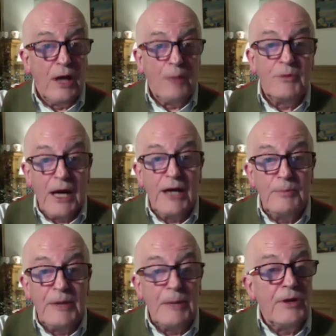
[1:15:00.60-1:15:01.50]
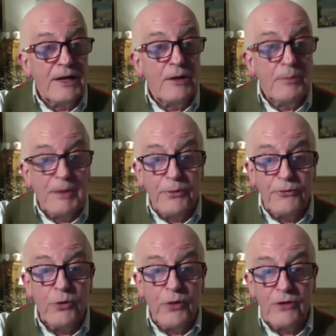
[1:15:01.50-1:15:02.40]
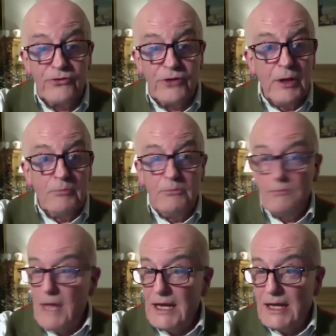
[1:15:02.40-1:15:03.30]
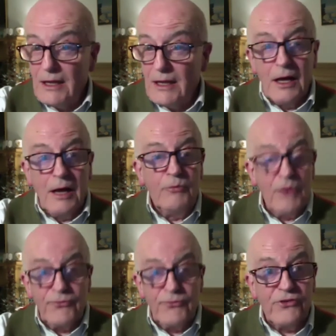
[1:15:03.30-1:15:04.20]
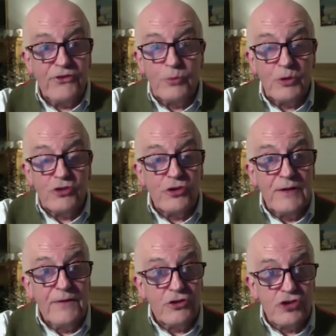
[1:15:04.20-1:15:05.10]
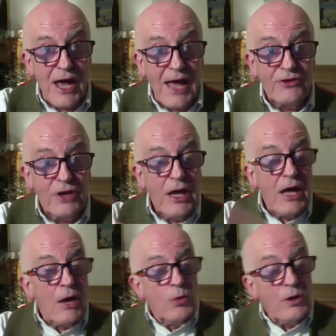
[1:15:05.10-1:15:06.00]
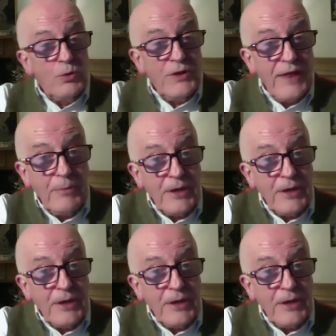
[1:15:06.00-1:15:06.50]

guide people a little bit through those many references which are in the chat. Would that be